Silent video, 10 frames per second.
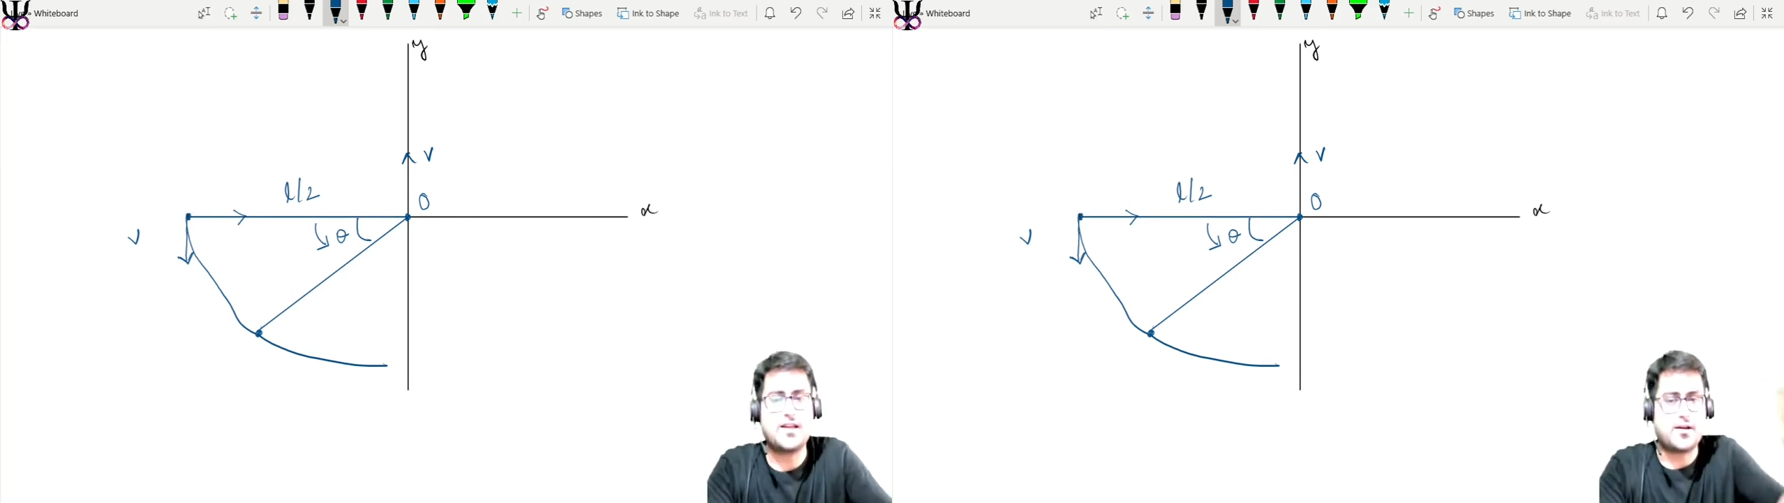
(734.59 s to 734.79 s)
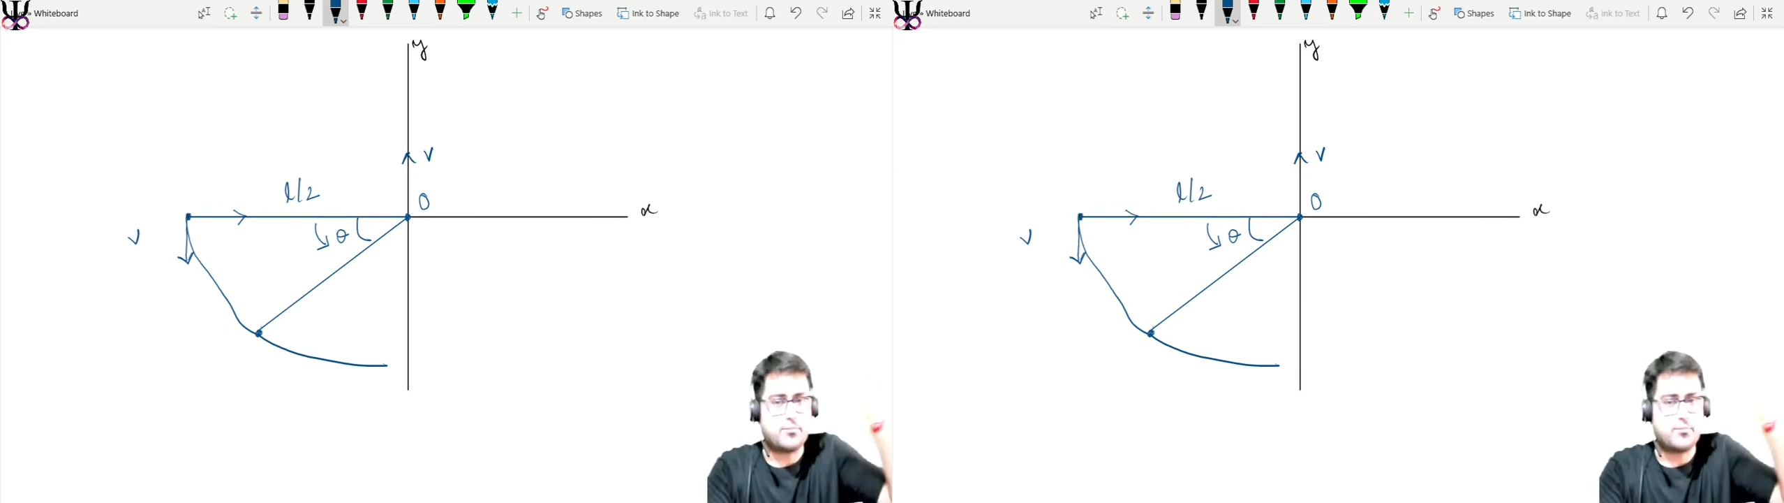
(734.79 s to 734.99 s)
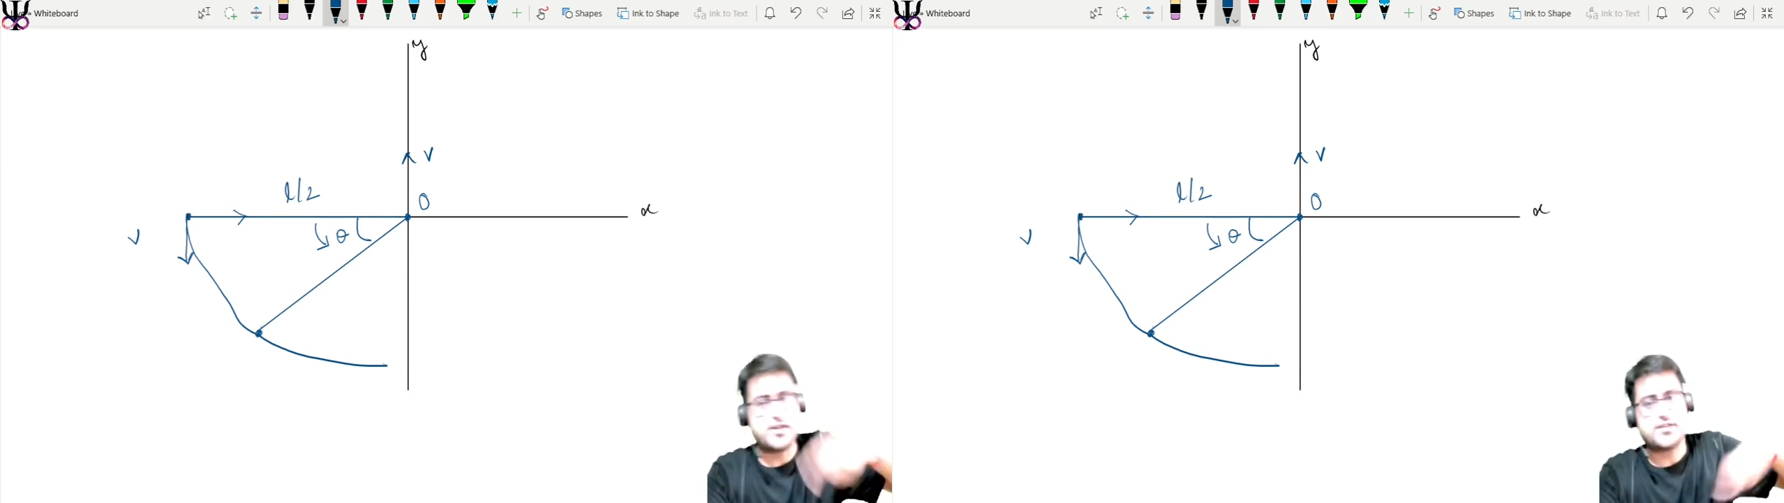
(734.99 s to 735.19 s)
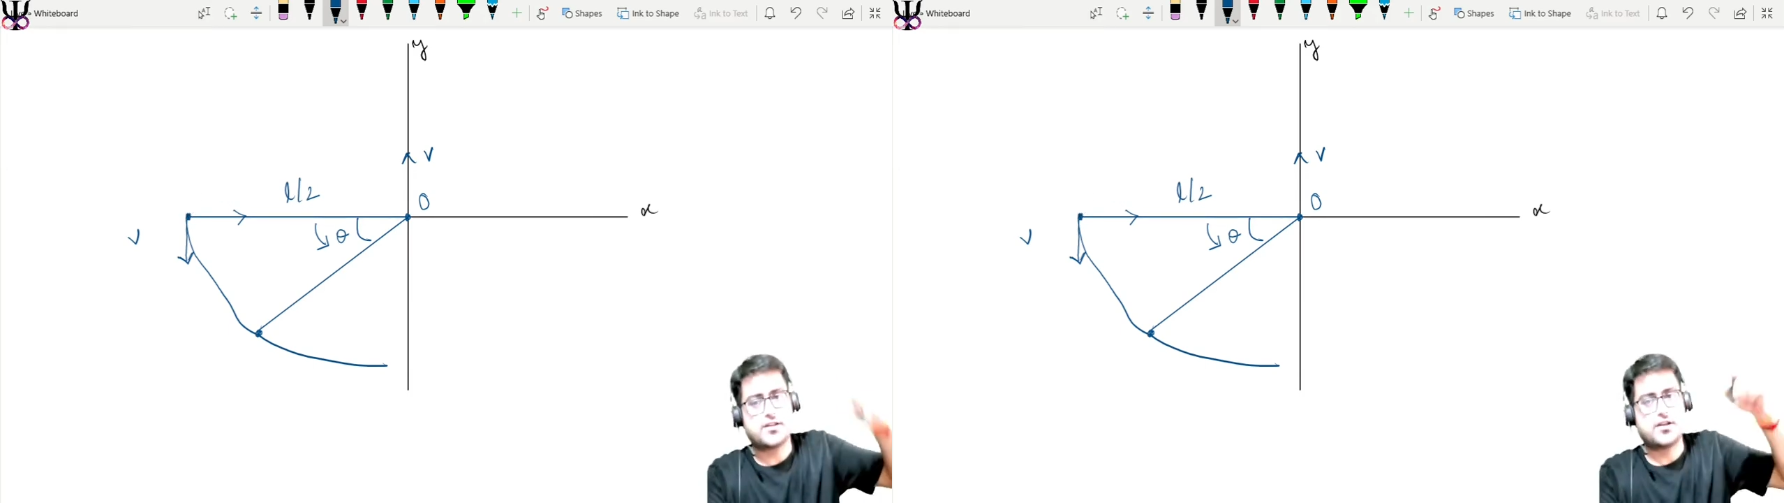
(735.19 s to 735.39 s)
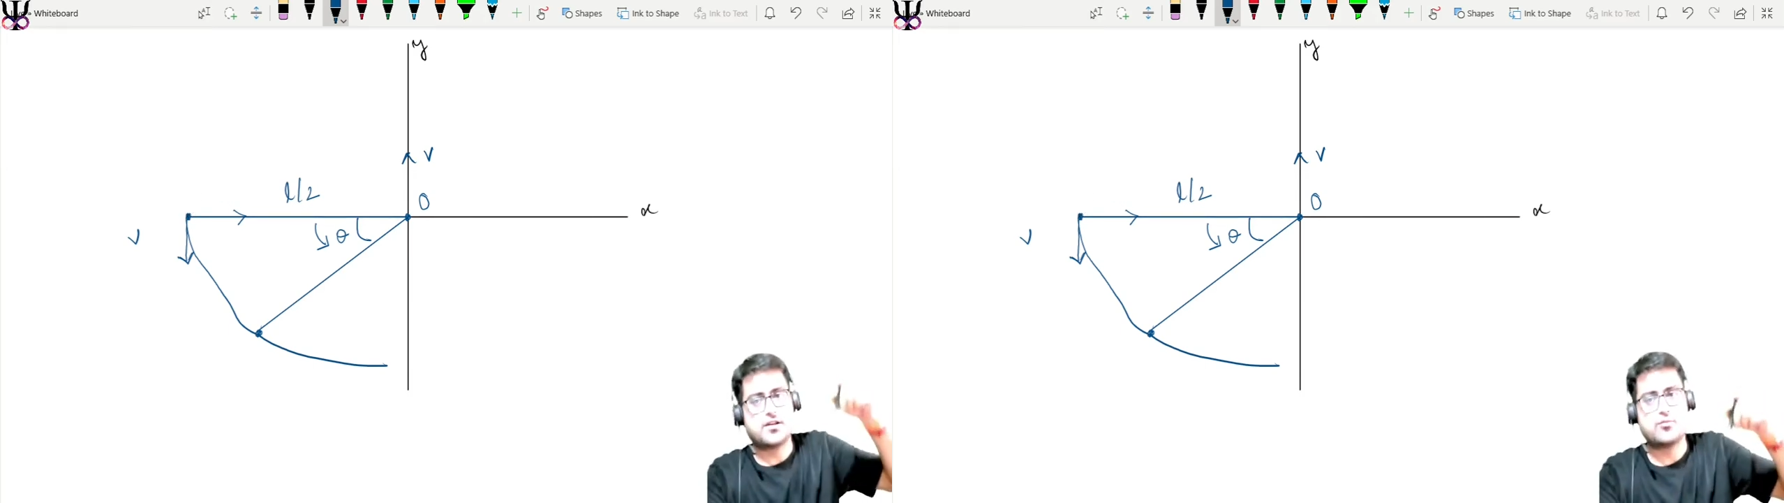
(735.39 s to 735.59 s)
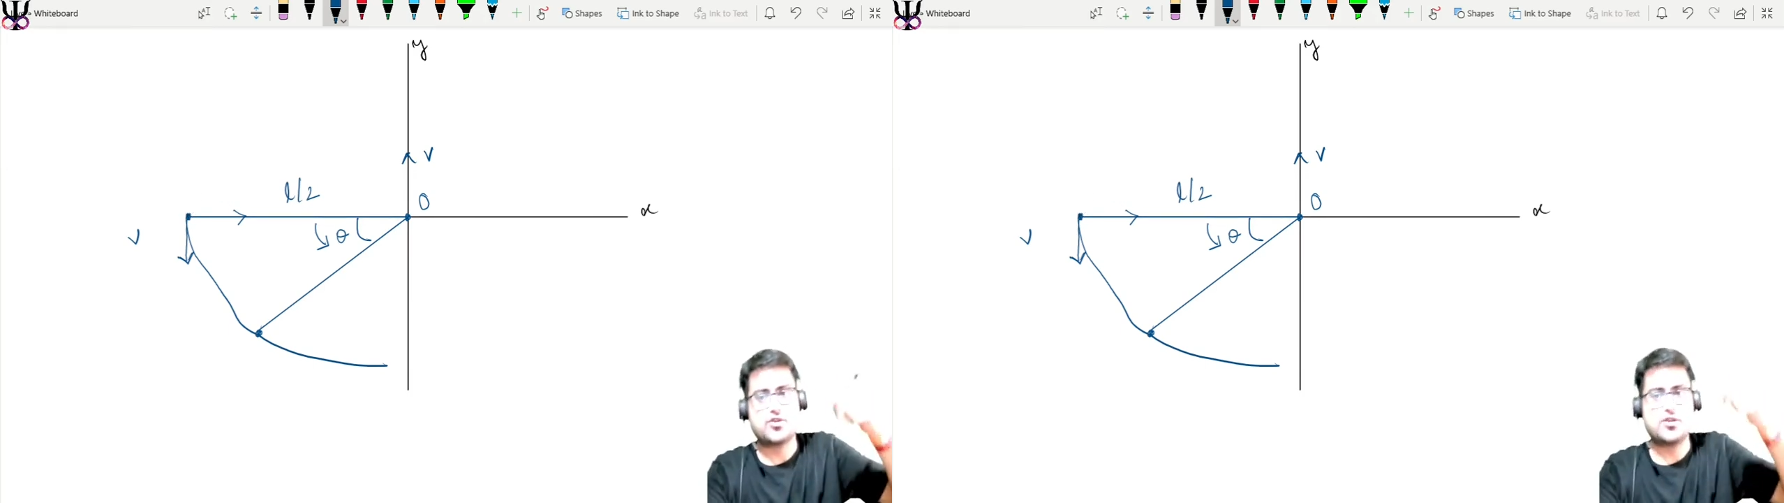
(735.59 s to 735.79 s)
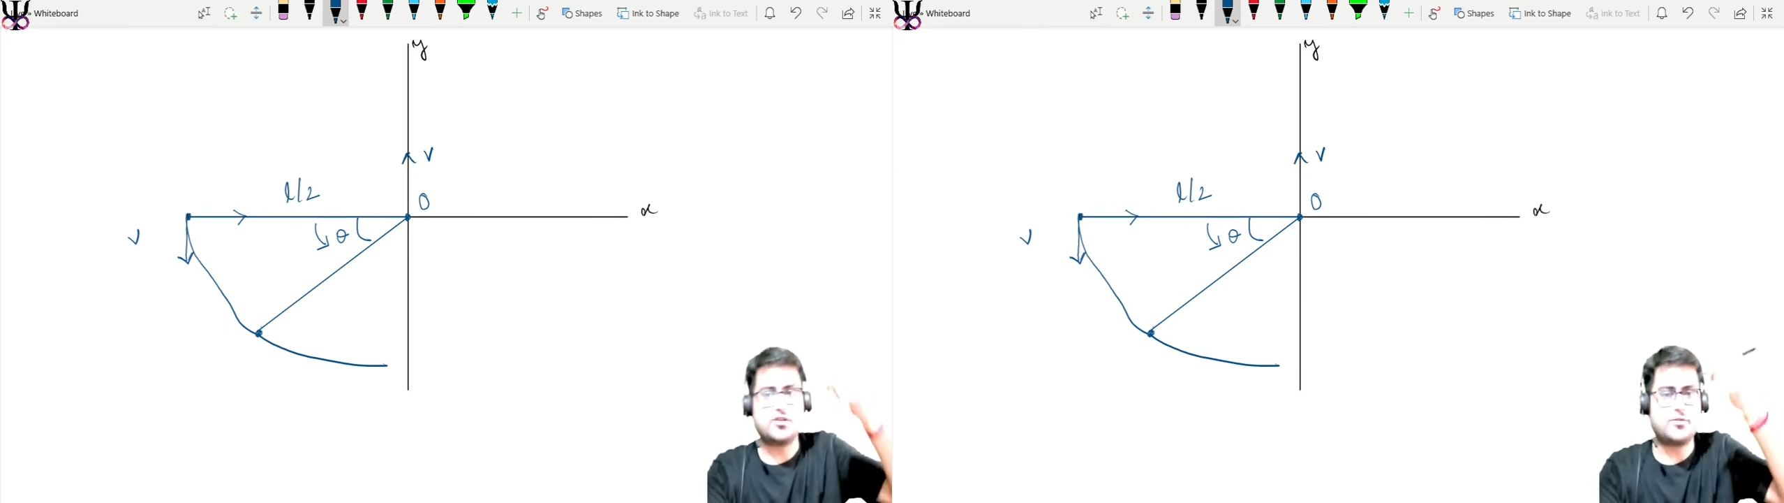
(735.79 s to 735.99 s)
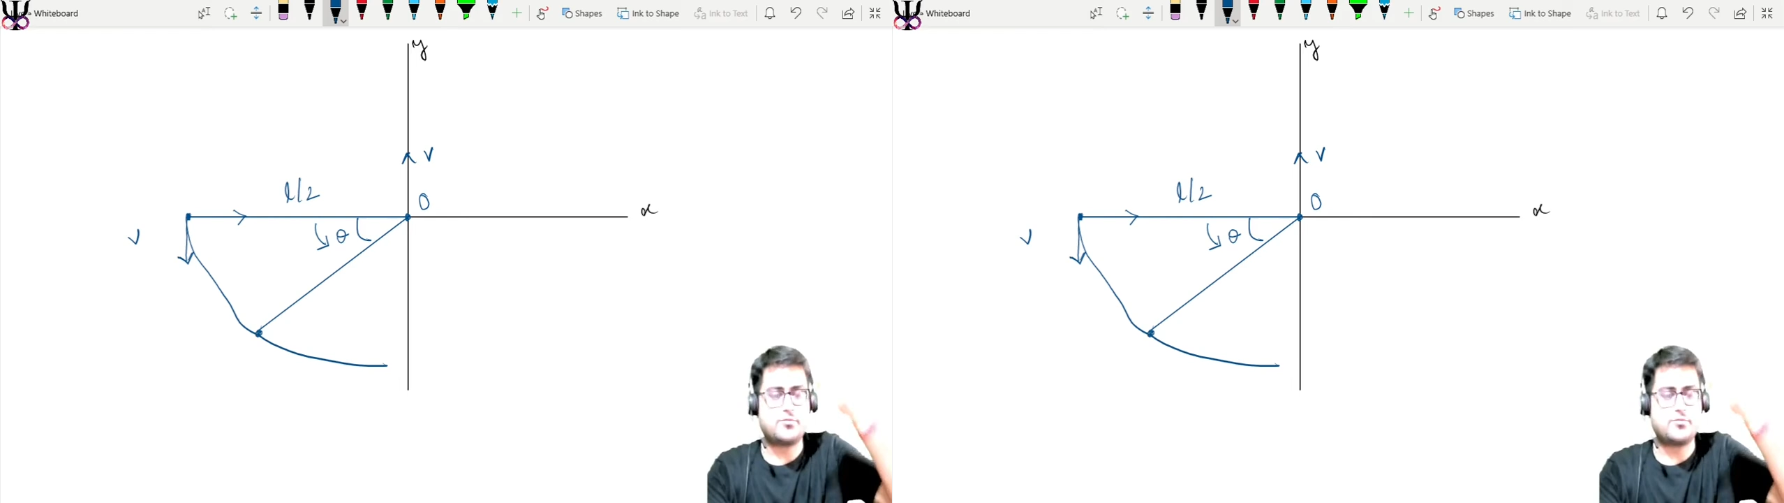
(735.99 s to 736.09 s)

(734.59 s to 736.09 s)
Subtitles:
a complete circular motion,